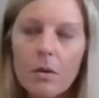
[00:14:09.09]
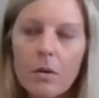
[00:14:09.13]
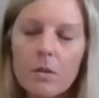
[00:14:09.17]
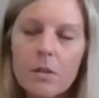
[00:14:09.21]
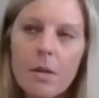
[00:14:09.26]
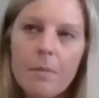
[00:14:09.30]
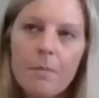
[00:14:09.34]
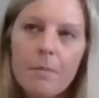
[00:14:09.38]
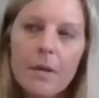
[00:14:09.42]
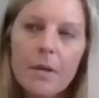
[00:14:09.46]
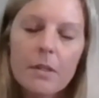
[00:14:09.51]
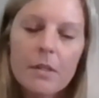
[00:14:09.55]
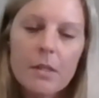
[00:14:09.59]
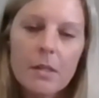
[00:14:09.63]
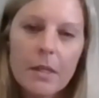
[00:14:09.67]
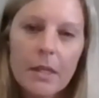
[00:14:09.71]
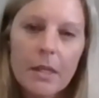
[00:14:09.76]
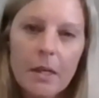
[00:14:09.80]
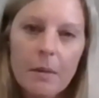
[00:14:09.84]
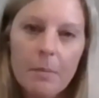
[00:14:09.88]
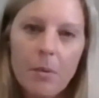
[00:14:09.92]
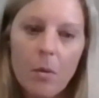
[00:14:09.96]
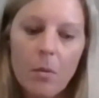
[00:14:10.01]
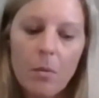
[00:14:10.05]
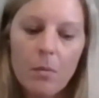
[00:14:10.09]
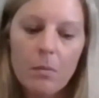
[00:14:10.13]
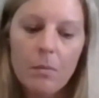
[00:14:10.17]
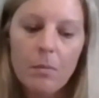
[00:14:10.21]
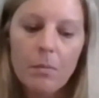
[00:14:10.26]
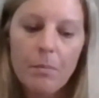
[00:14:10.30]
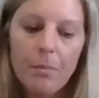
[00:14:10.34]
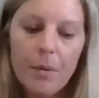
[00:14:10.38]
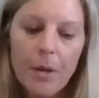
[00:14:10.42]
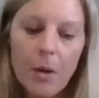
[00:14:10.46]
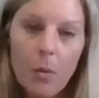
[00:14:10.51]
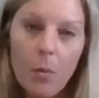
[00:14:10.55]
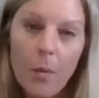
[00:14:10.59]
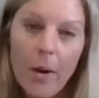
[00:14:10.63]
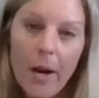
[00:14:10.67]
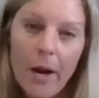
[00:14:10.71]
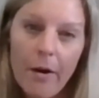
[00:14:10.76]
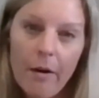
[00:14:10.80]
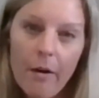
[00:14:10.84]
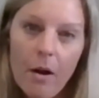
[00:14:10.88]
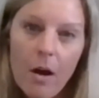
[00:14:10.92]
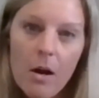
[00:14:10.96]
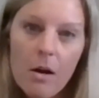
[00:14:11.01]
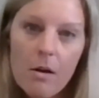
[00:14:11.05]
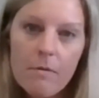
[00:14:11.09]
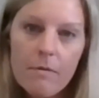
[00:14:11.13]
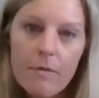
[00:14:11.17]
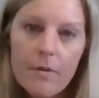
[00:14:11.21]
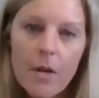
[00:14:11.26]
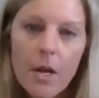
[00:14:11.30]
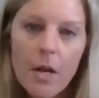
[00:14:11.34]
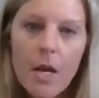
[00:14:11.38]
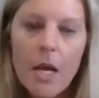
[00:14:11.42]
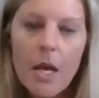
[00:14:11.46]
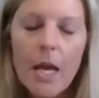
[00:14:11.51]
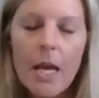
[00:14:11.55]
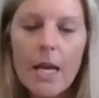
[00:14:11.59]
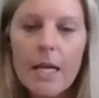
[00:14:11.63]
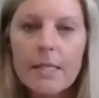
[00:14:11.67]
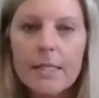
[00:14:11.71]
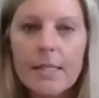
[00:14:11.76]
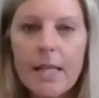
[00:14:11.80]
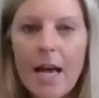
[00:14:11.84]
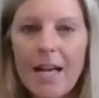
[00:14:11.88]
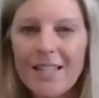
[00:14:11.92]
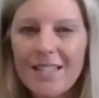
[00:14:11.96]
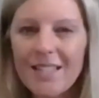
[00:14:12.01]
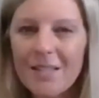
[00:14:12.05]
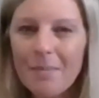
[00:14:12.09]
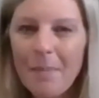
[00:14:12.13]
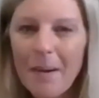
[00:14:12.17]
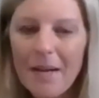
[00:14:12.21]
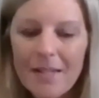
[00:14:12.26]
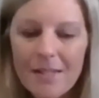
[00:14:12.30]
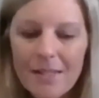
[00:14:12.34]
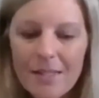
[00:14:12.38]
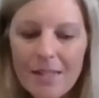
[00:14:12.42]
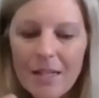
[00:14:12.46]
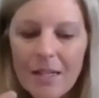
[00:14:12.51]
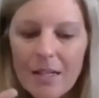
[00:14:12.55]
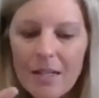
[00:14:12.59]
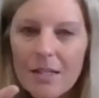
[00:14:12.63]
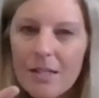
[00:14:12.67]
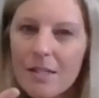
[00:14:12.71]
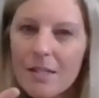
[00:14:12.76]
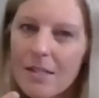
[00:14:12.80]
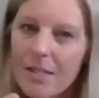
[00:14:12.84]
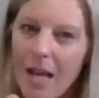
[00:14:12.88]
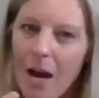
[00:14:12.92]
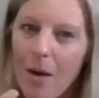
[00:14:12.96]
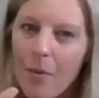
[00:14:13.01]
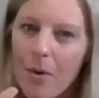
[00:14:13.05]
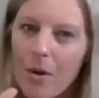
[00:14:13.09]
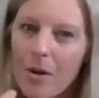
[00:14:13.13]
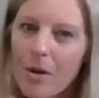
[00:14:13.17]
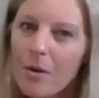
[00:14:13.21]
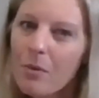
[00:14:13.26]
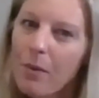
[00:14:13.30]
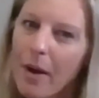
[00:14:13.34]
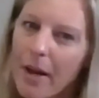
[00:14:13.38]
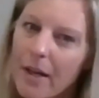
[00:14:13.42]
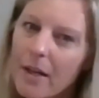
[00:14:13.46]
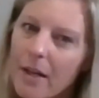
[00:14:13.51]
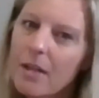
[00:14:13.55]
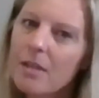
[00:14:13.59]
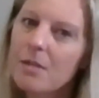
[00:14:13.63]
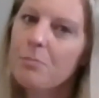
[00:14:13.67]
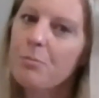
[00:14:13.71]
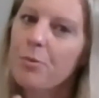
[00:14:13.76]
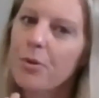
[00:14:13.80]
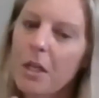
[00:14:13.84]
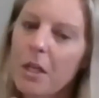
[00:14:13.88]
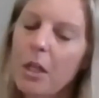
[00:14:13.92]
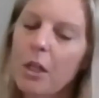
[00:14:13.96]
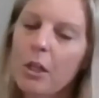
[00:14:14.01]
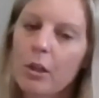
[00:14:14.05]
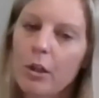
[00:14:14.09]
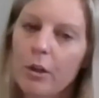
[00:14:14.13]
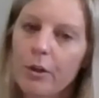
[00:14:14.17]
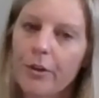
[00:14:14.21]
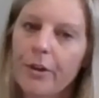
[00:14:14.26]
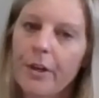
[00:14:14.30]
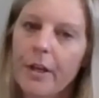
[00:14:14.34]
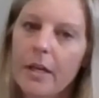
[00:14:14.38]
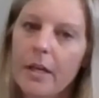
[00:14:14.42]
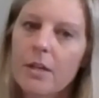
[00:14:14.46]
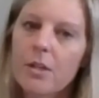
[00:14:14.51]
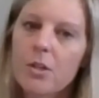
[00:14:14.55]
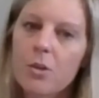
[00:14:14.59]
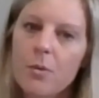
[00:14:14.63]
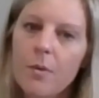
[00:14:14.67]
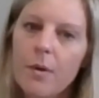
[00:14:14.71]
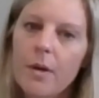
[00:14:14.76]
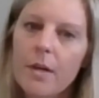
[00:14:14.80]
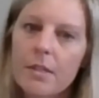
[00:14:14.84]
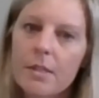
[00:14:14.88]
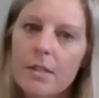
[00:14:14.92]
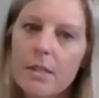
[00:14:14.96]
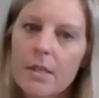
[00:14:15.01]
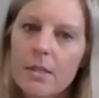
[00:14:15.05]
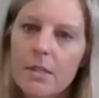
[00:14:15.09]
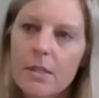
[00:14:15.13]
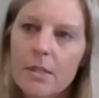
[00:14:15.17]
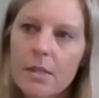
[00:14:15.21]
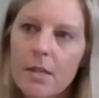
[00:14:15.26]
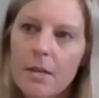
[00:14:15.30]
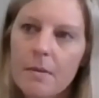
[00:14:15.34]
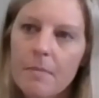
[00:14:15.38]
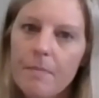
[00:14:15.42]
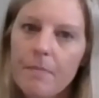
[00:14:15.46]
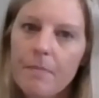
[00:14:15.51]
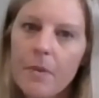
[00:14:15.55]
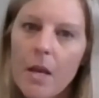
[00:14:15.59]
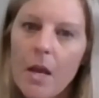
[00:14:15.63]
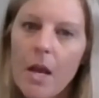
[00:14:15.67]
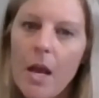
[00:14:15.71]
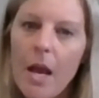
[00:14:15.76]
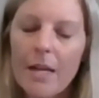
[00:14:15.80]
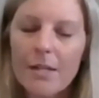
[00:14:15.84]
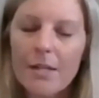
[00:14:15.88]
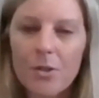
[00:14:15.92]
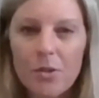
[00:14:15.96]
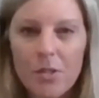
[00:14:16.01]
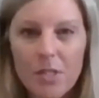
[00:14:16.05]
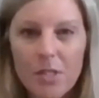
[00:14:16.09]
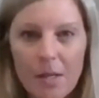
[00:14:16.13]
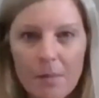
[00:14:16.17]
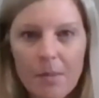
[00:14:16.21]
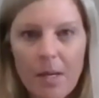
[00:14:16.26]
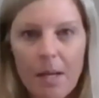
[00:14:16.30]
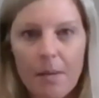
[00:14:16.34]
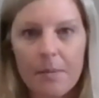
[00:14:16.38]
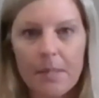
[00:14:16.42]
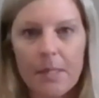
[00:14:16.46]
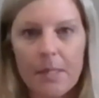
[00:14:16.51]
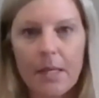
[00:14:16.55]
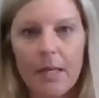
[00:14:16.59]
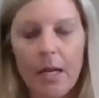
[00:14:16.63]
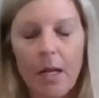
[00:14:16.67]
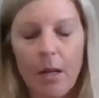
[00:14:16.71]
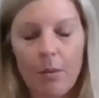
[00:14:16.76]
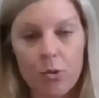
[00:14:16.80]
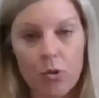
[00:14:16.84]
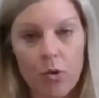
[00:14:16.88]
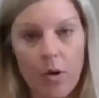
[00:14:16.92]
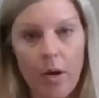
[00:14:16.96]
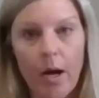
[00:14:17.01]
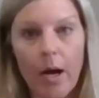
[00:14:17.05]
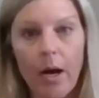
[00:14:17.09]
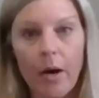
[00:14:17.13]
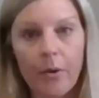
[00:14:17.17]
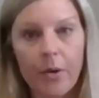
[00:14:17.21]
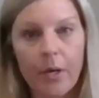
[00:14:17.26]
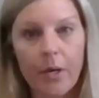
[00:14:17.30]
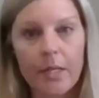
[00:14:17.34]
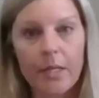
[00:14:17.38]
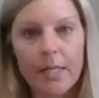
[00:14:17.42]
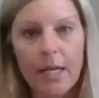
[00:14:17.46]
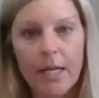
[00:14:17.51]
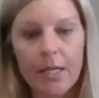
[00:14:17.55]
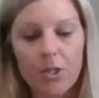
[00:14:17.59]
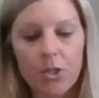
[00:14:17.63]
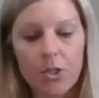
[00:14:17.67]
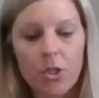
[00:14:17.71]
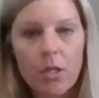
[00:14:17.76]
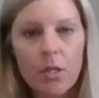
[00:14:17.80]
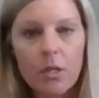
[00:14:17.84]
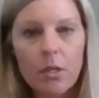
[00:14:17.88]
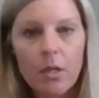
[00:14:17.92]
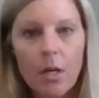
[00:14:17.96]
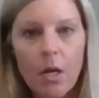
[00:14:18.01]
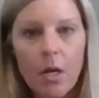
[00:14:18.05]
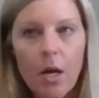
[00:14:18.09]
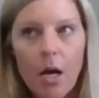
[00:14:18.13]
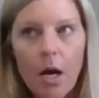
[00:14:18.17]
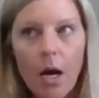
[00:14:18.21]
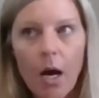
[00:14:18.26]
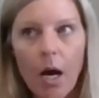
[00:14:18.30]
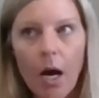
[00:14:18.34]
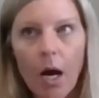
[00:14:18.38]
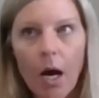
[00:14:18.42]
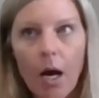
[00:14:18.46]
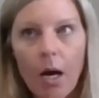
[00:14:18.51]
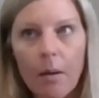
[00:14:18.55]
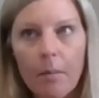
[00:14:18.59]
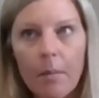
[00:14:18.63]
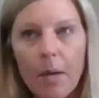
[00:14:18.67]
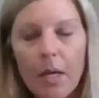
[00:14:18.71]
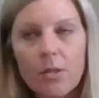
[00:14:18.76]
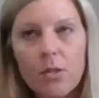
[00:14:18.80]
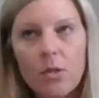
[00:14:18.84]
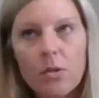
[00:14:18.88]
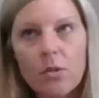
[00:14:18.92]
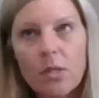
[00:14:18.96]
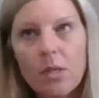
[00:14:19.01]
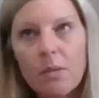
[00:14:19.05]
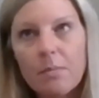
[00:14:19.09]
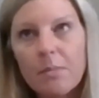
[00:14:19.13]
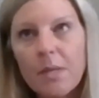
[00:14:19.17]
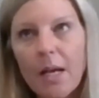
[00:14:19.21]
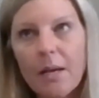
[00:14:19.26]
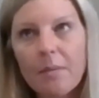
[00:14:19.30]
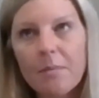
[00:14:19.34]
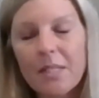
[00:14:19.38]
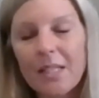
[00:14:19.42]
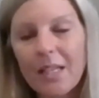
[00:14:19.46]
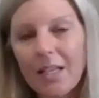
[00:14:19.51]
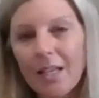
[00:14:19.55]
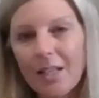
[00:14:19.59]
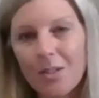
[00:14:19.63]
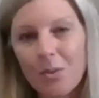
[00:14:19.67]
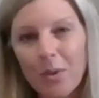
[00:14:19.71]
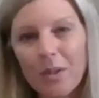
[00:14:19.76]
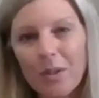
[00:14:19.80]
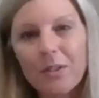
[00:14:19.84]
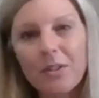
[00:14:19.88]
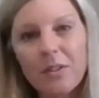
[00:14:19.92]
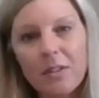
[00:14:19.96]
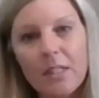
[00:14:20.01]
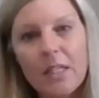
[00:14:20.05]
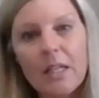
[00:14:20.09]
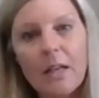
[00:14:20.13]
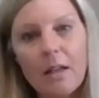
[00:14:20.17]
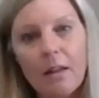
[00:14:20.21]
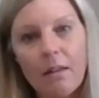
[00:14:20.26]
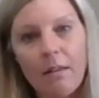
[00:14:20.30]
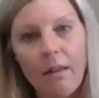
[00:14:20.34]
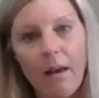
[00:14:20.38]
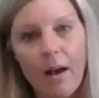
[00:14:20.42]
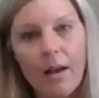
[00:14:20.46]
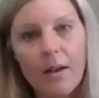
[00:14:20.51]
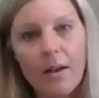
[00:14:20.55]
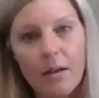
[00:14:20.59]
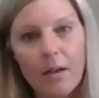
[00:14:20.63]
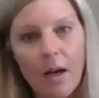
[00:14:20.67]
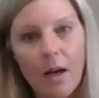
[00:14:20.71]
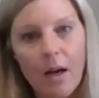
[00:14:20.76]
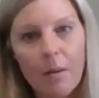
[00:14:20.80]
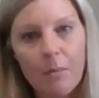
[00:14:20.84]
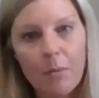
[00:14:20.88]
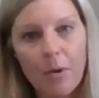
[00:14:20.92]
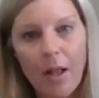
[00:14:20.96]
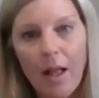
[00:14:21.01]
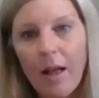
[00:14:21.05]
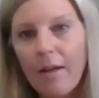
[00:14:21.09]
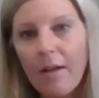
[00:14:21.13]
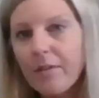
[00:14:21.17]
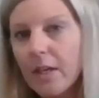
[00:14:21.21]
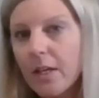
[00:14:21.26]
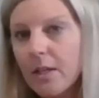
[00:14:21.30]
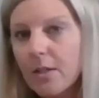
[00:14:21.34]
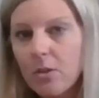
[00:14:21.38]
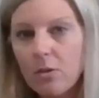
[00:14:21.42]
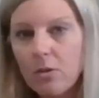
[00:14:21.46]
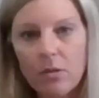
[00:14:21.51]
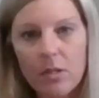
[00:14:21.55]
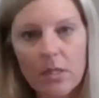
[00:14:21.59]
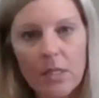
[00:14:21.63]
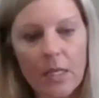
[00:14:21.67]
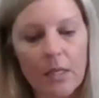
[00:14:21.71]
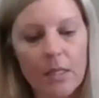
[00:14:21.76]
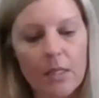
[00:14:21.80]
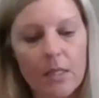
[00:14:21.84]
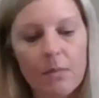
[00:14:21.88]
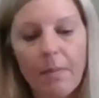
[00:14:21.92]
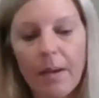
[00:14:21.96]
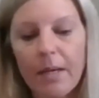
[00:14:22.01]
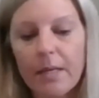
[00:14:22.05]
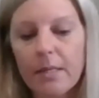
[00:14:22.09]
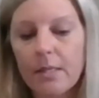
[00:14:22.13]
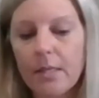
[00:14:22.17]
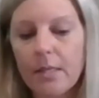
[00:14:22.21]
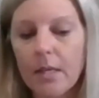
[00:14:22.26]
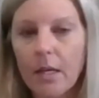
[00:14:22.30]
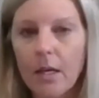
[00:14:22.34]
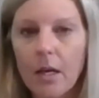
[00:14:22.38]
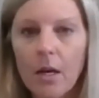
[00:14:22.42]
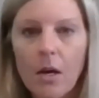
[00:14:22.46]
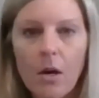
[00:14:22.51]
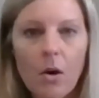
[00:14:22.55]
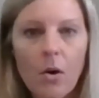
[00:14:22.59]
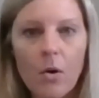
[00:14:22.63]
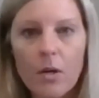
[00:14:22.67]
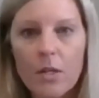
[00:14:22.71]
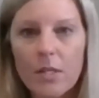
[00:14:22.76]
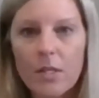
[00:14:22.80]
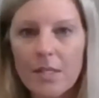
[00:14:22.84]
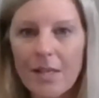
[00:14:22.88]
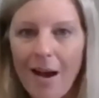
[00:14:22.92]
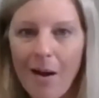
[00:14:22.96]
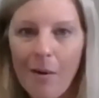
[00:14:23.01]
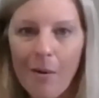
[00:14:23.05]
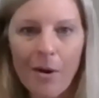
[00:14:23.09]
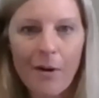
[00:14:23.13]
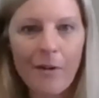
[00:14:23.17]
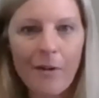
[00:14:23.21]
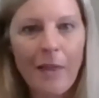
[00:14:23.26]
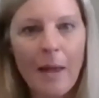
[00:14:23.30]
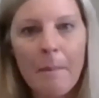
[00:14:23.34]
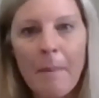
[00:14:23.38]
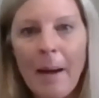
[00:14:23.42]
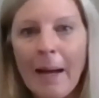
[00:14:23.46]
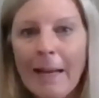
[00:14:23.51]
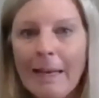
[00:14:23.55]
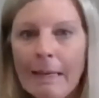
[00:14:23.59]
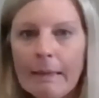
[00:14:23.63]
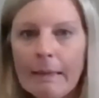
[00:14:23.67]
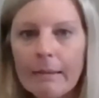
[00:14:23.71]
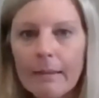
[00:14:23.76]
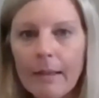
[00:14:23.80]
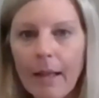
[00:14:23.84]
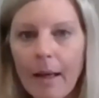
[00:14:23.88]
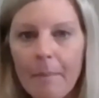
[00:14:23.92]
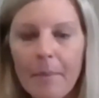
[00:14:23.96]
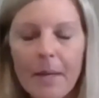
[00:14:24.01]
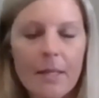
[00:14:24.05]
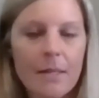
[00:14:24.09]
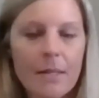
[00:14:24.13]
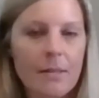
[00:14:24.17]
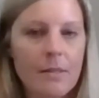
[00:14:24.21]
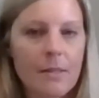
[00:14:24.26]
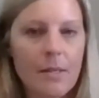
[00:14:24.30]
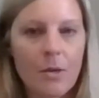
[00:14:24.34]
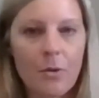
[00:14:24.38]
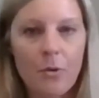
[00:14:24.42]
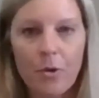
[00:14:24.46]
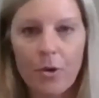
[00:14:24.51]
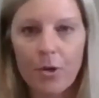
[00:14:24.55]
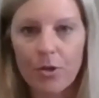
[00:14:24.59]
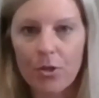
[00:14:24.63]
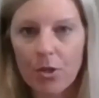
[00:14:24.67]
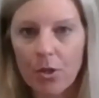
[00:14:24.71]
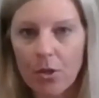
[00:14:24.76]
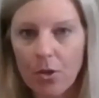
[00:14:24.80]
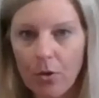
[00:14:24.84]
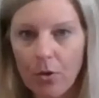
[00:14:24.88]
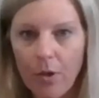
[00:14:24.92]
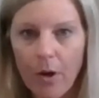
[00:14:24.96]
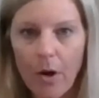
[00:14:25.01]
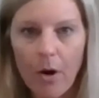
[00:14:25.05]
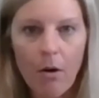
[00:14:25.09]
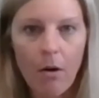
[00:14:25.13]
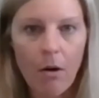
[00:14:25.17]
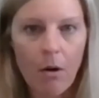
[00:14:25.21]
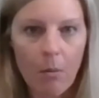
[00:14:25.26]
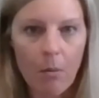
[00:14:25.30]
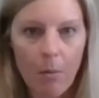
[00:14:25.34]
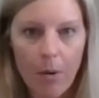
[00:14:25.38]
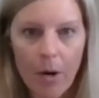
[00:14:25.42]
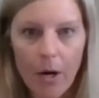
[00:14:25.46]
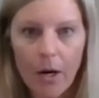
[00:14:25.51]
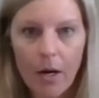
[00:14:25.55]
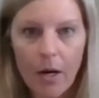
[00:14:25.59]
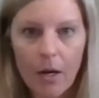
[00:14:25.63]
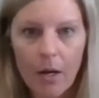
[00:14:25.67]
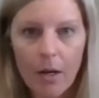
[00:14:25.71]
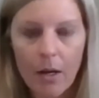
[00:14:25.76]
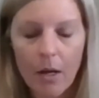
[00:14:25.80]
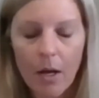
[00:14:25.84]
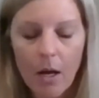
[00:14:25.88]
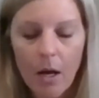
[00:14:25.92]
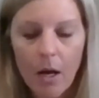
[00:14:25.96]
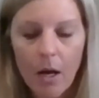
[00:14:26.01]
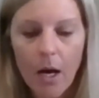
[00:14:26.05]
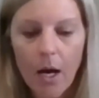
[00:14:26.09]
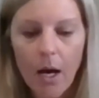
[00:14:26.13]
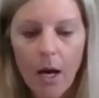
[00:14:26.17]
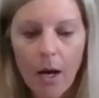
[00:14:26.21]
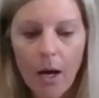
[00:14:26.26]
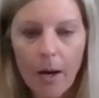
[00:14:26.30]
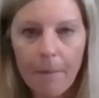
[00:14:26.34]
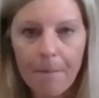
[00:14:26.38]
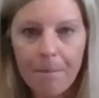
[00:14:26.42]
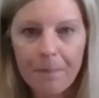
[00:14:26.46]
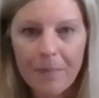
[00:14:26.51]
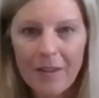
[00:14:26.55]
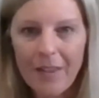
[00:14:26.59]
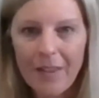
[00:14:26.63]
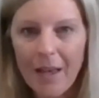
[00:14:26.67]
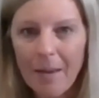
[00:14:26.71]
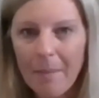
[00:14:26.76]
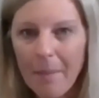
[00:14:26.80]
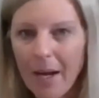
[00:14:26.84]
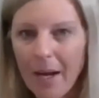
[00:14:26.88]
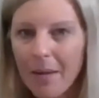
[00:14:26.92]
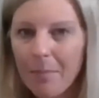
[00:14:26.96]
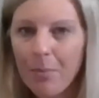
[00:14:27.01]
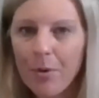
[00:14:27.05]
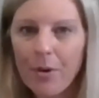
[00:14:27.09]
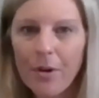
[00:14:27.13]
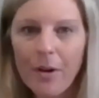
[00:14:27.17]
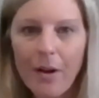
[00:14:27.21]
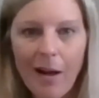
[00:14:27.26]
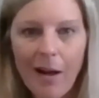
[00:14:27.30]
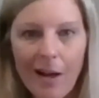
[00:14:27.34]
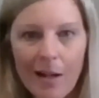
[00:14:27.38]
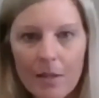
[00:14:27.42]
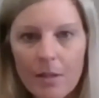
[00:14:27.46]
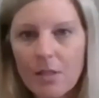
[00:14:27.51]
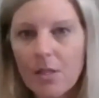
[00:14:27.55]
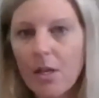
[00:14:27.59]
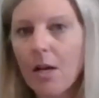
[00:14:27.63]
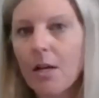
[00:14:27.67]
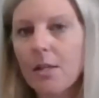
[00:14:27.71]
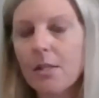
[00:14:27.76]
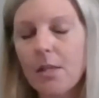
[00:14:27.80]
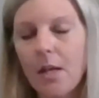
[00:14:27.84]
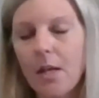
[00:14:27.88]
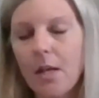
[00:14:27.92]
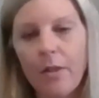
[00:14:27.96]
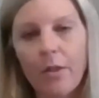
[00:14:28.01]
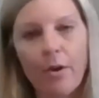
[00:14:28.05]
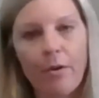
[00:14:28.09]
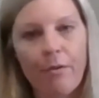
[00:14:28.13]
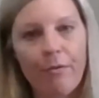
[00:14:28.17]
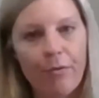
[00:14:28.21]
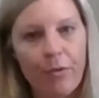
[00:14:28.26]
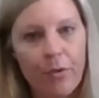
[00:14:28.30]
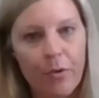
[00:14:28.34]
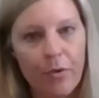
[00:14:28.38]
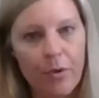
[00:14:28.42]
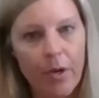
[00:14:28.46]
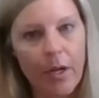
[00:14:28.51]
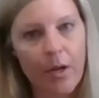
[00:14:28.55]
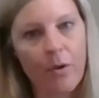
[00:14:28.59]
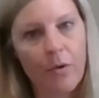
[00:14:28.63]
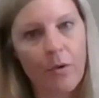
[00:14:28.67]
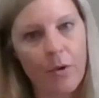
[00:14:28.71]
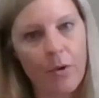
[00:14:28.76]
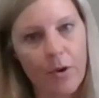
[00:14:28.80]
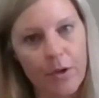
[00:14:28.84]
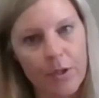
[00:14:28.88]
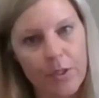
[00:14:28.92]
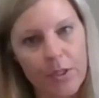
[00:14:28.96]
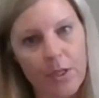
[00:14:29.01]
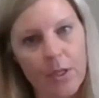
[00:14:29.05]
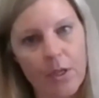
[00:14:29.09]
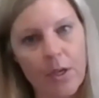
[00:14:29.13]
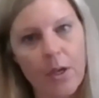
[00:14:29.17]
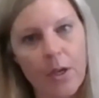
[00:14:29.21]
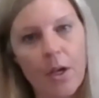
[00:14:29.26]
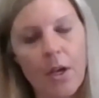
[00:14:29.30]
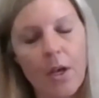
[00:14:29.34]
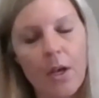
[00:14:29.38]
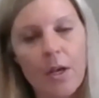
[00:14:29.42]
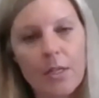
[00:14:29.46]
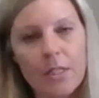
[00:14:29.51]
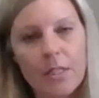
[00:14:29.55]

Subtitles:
Something to be aware of is that spicy, sour, right, is pretty alerting to our system. And so sometimes it can help draw out attention. And so sometimes kids will seek that. We'll have kids who seek spicy or sour. They might eat lemons in order to do their homework. They might put hot sauce on their food in order to